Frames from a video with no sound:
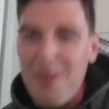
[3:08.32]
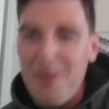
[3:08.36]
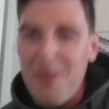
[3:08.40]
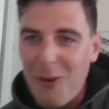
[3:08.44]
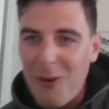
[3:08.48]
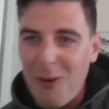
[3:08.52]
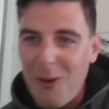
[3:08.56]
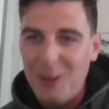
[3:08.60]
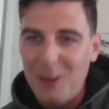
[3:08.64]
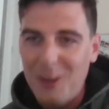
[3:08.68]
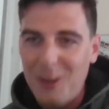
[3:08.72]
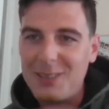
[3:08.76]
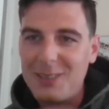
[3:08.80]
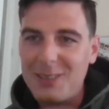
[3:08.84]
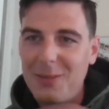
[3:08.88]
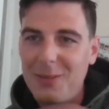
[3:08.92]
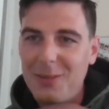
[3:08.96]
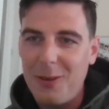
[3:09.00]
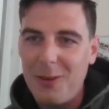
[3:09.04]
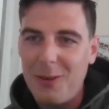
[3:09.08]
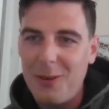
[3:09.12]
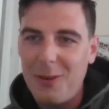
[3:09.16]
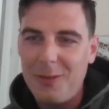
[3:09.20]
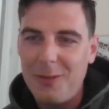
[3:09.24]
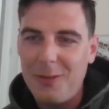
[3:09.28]
efforts
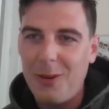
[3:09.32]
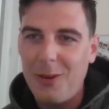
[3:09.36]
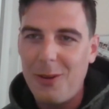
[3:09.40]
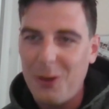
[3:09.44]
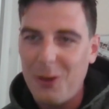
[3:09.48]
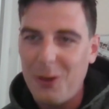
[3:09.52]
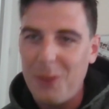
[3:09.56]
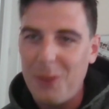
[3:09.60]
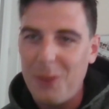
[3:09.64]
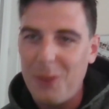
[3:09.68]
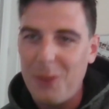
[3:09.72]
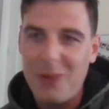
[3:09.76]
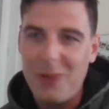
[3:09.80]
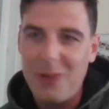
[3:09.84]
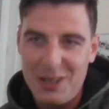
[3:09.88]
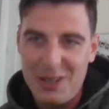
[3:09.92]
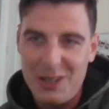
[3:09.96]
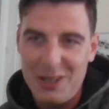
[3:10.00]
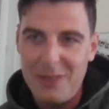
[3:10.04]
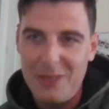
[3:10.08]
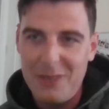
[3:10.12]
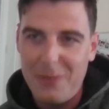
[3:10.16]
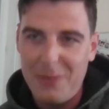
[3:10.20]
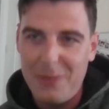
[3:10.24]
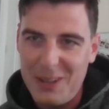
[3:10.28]
for
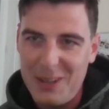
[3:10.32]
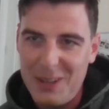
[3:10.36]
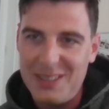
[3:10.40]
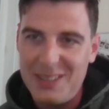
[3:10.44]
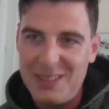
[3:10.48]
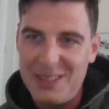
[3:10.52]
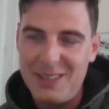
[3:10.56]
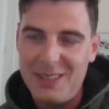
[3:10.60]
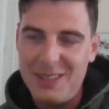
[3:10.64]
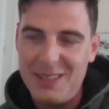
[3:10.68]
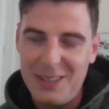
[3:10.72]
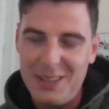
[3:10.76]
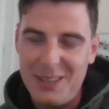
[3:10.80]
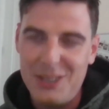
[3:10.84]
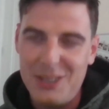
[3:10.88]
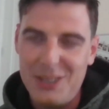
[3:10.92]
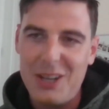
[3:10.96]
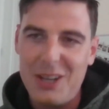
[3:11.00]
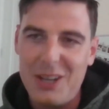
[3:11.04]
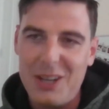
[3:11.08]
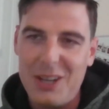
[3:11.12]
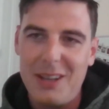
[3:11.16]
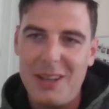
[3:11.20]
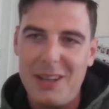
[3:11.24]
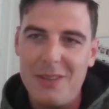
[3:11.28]
cooperation in Free Seas
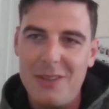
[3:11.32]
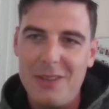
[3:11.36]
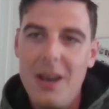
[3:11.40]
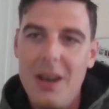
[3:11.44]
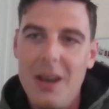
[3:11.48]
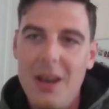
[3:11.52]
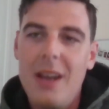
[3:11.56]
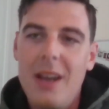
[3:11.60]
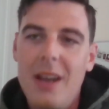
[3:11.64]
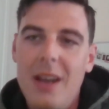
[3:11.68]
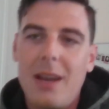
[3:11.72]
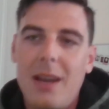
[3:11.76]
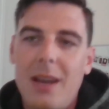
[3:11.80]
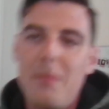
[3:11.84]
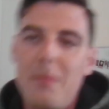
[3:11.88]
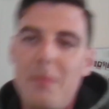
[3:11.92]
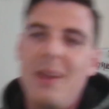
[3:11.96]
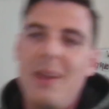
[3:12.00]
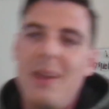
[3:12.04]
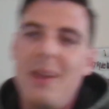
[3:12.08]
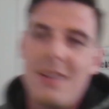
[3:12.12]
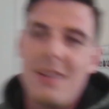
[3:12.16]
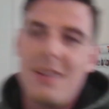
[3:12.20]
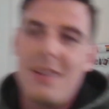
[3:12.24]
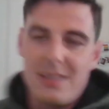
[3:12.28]
initiative, can
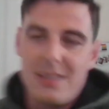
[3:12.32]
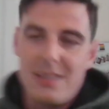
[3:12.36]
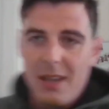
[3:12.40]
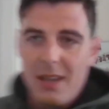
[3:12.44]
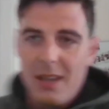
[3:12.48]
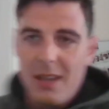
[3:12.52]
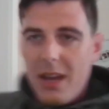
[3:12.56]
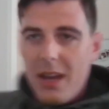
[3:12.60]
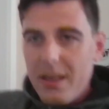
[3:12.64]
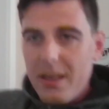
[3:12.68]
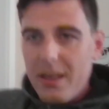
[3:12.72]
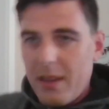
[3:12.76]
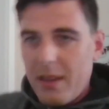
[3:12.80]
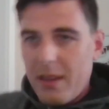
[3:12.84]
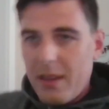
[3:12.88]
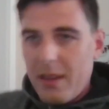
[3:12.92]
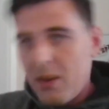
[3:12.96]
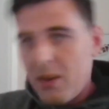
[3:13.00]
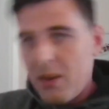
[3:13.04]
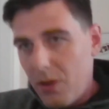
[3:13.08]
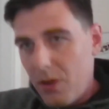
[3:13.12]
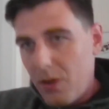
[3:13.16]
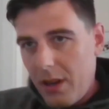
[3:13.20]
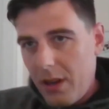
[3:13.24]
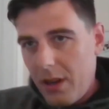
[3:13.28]
be this
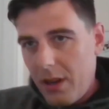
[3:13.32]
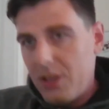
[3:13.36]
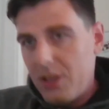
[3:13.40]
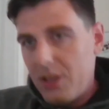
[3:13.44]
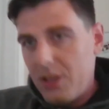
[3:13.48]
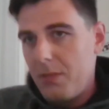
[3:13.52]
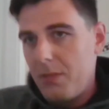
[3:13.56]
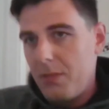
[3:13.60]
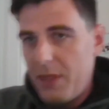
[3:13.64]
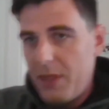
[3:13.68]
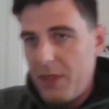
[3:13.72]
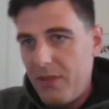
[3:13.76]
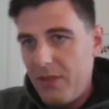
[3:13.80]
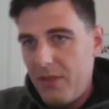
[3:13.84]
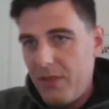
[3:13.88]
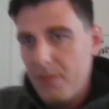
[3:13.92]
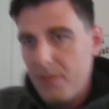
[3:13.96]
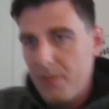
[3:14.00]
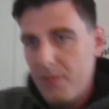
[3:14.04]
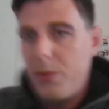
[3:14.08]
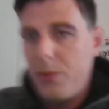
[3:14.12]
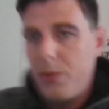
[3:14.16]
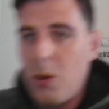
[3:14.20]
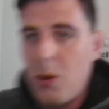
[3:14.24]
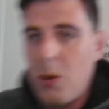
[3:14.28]
interconnection
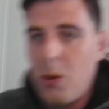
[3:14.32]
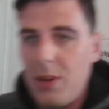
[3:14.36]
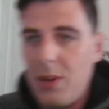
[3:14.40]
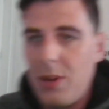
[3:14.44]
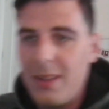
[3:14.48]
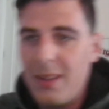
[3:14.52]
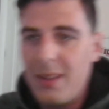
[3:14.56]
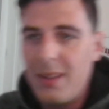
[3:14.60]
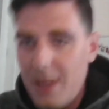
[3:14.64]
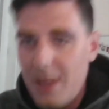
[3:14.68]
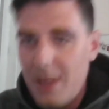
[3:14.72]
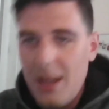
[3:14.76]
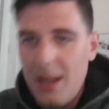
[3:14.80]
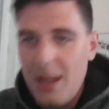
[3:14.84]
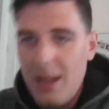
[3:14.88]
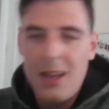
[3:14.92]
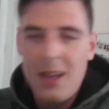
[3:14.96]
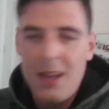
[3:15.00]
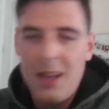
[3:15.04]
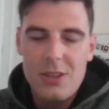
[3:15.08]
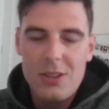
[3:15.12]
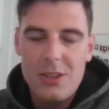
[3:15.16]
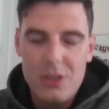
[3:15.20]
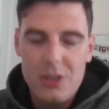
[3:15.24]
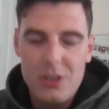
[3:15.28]
between Poland
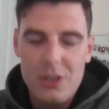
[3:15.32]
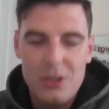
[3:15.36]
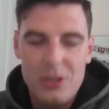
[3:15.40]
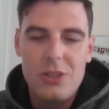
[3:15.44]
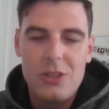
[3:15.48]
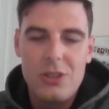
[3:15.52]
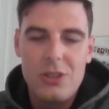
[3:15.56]
and